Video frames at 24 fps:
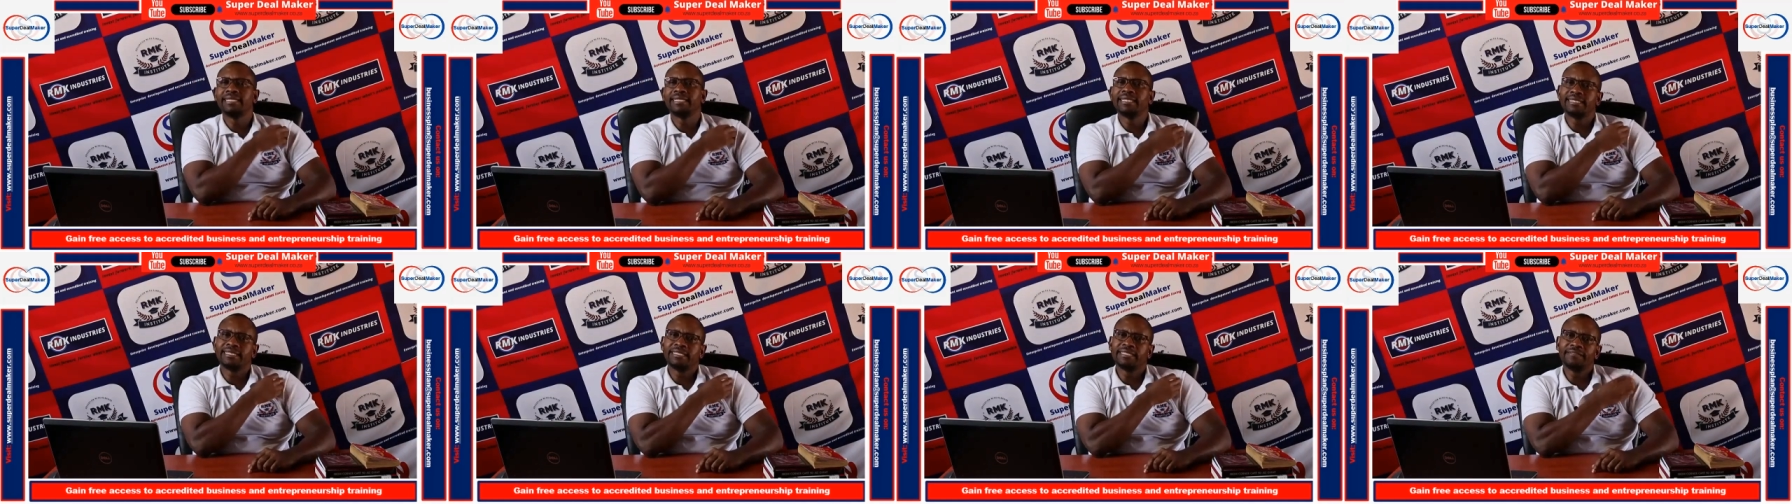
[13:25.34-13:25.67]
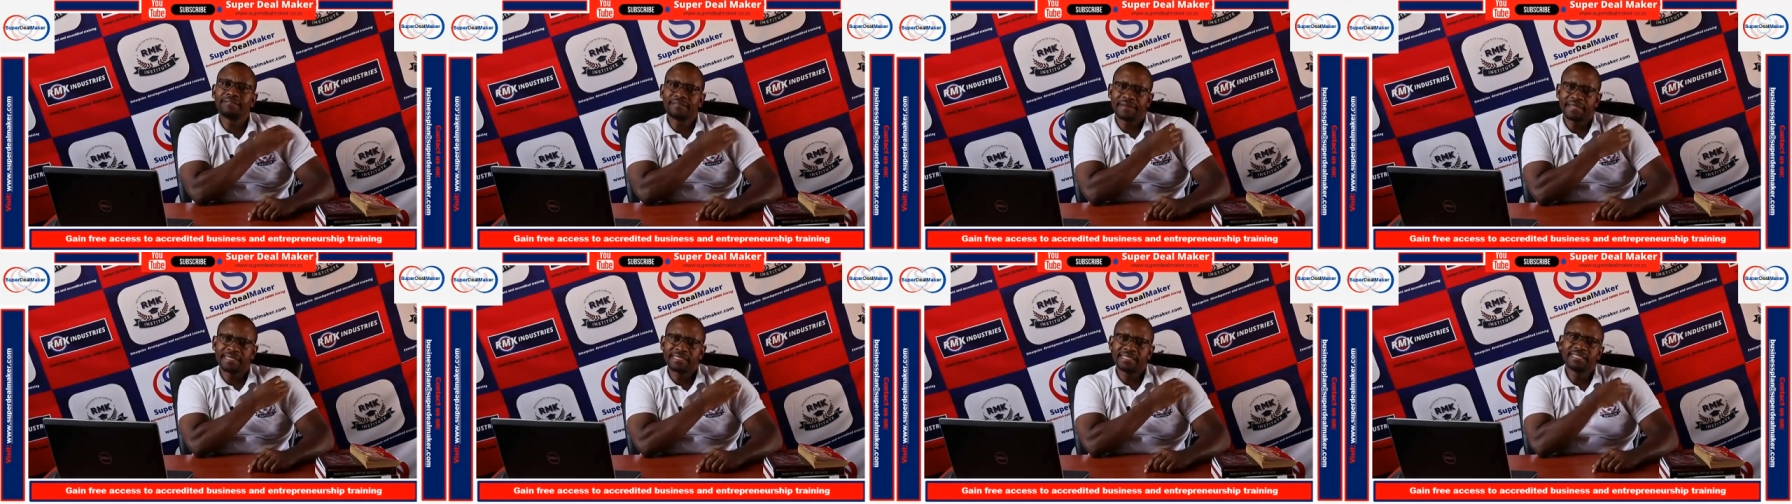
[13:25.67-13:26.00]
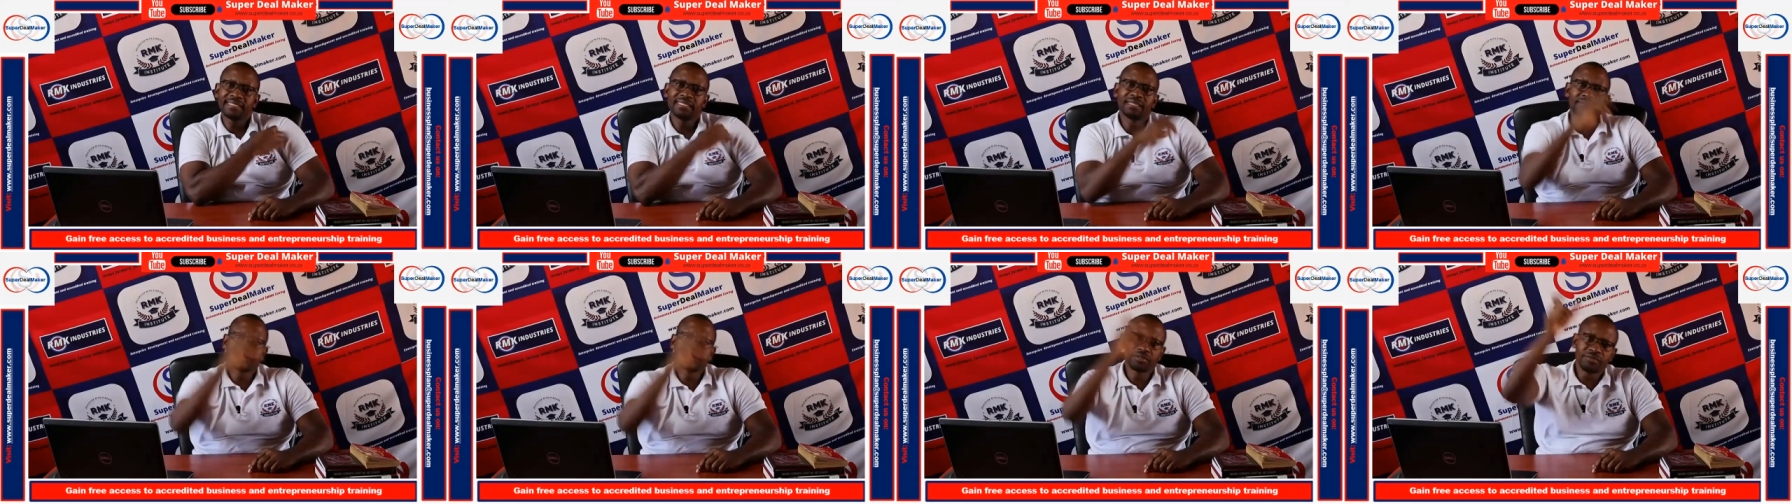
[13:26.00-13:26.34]
the difference in
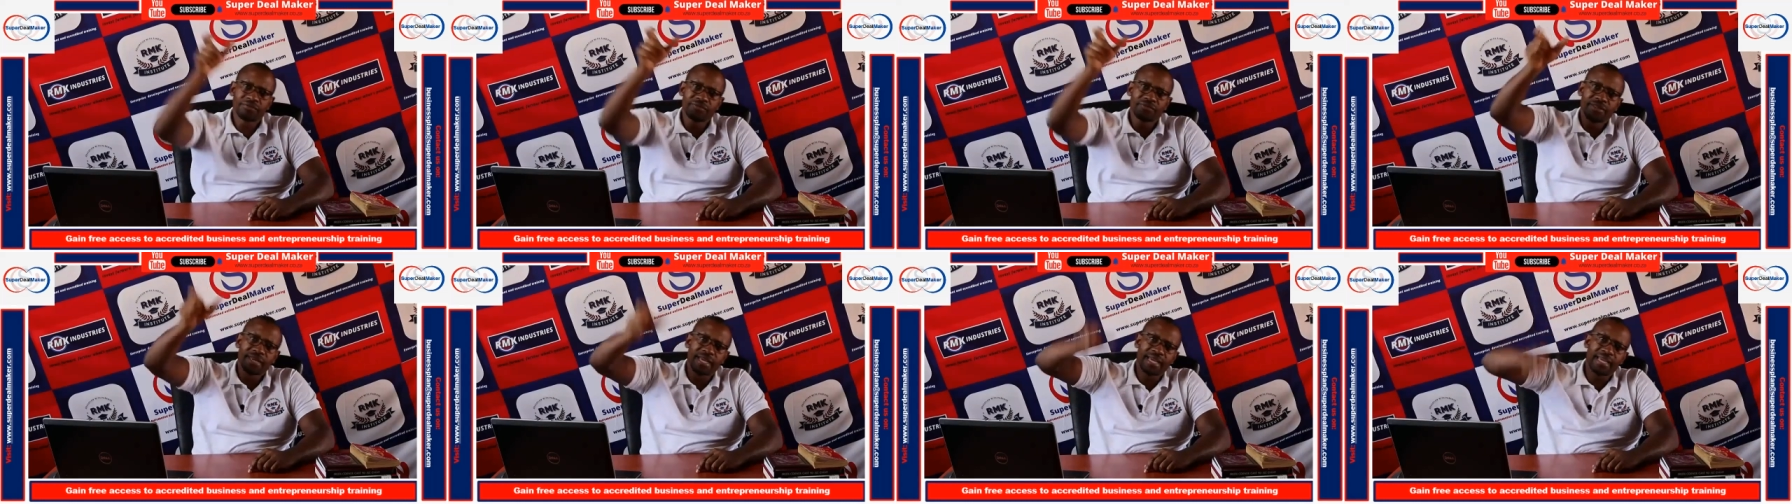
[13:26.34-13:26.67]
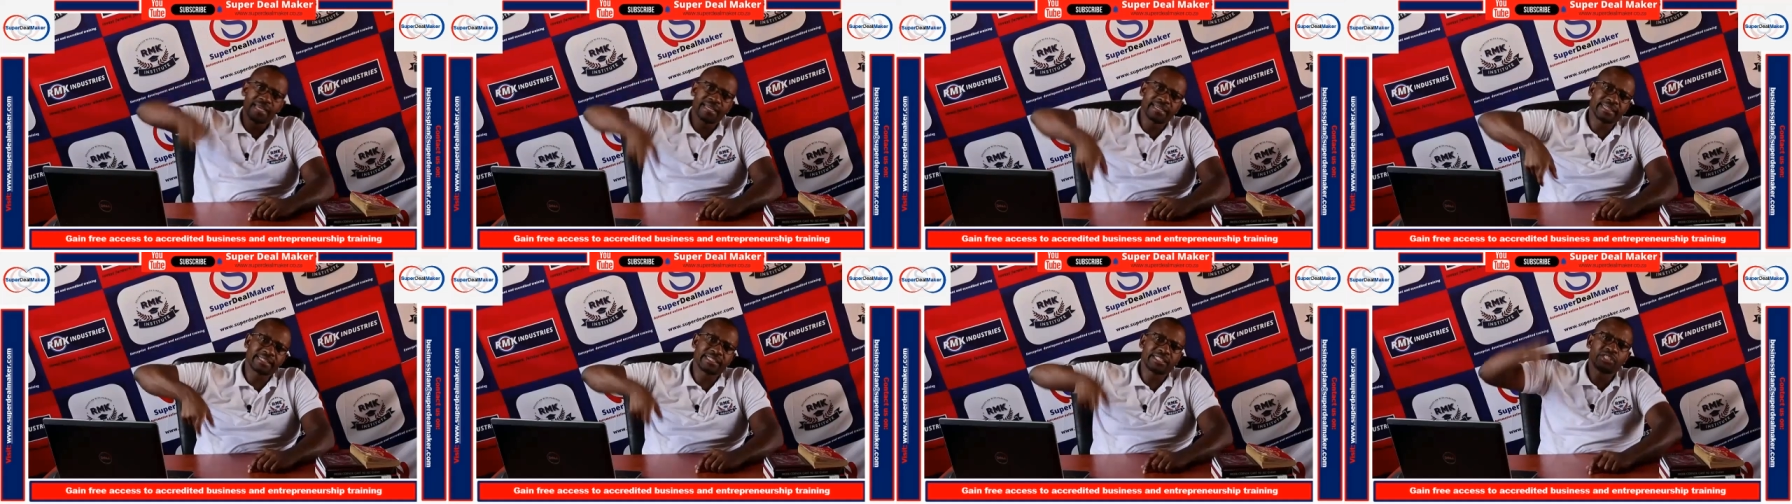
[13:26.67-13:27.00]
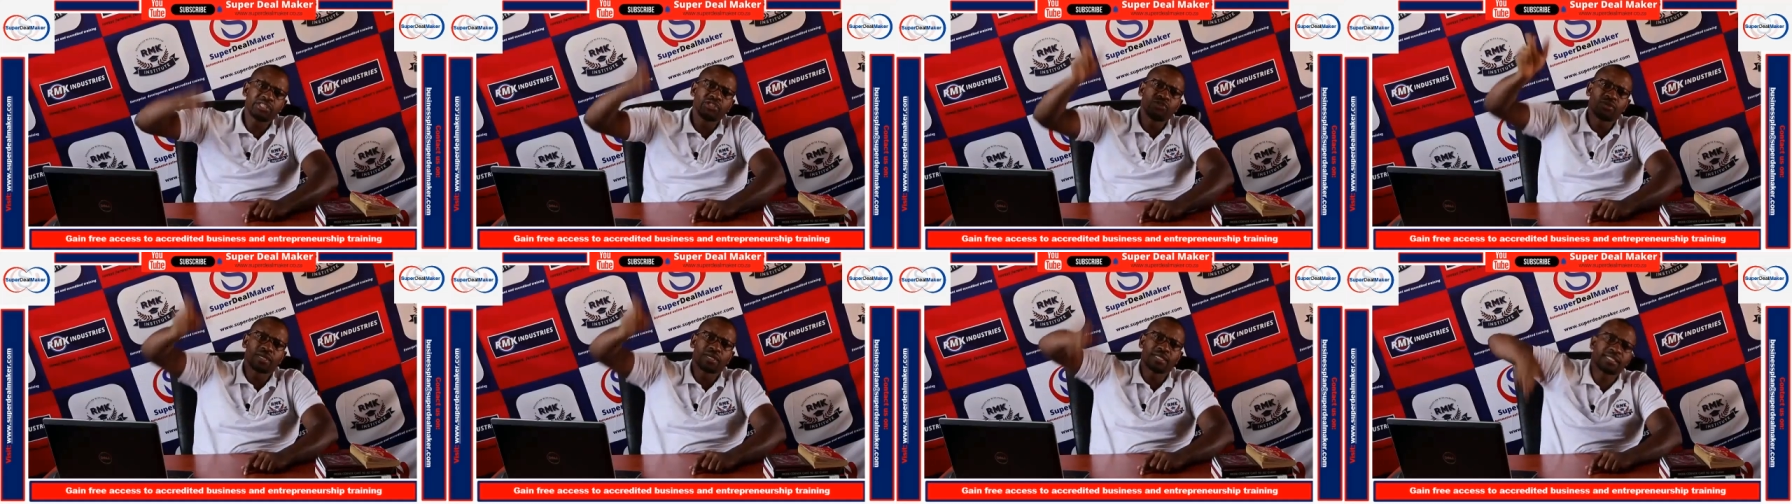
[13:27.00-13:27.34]
terms of the
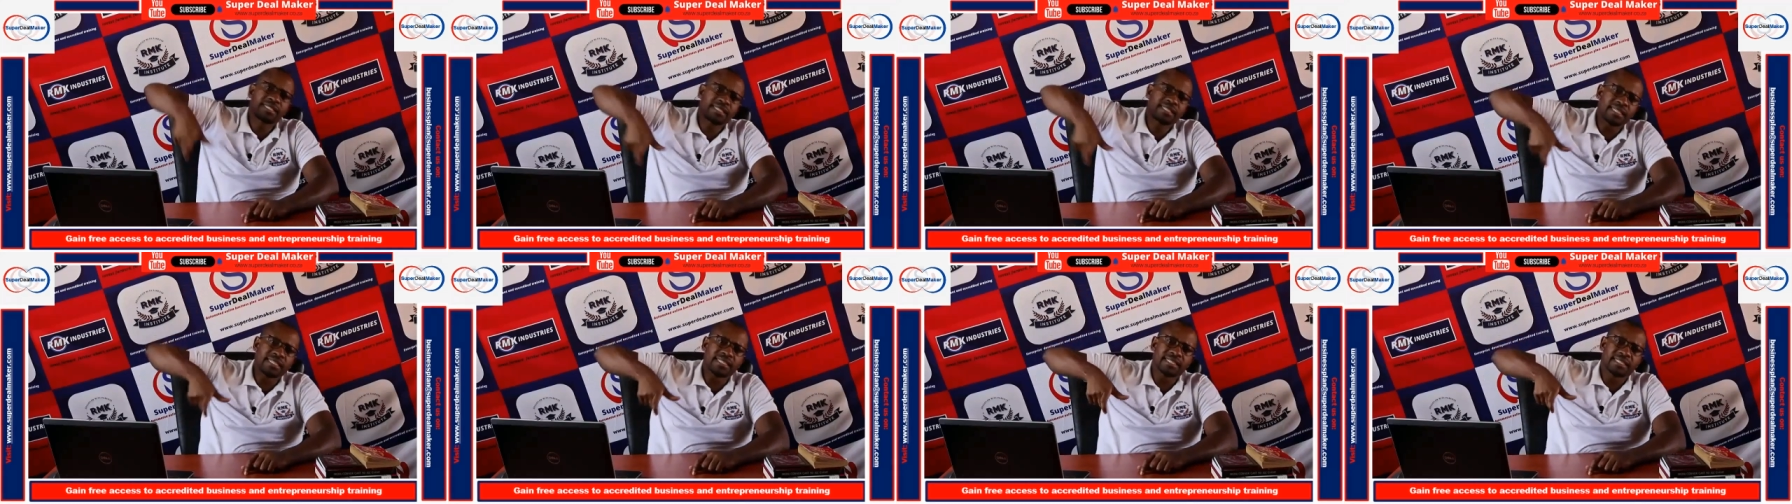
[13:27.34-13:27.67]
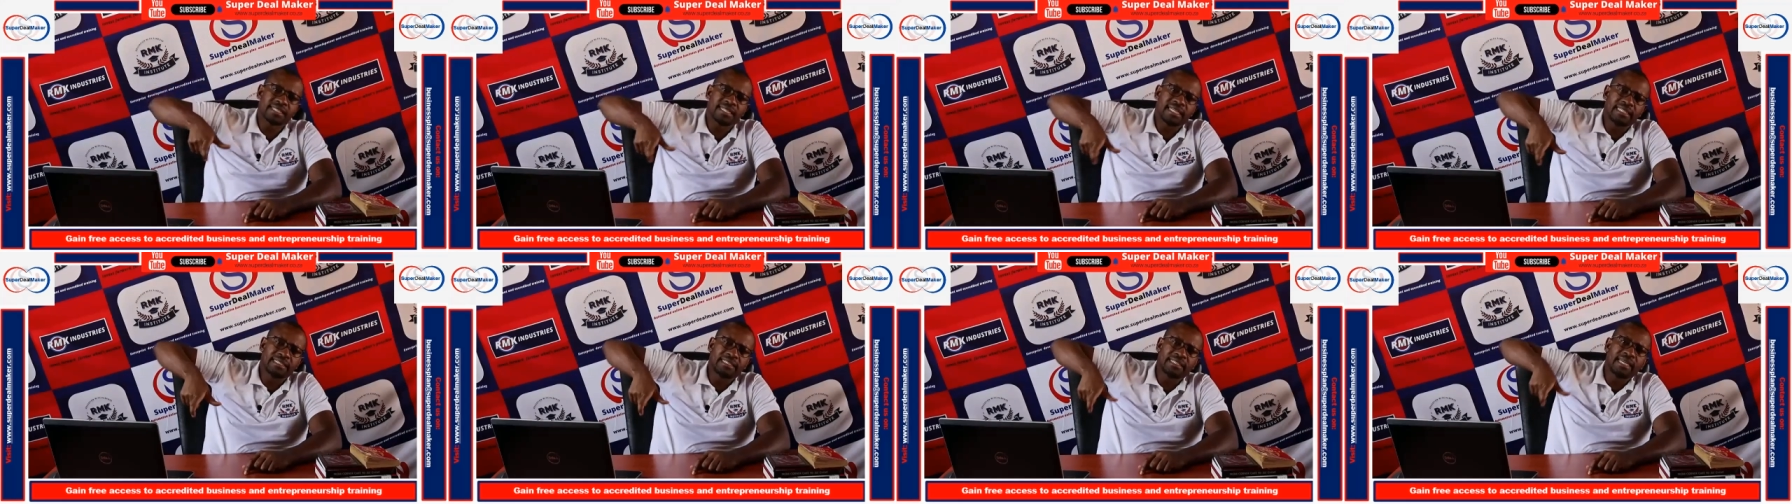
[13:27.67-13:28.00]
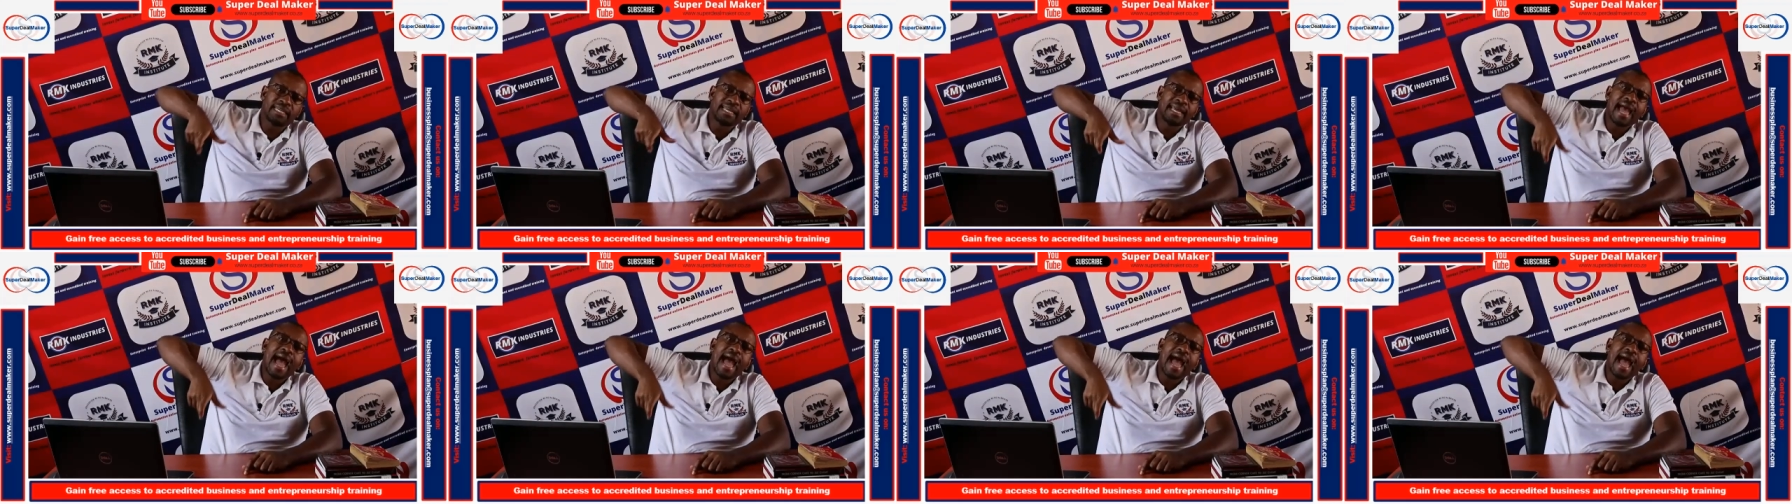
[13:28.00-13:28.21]
residual skills that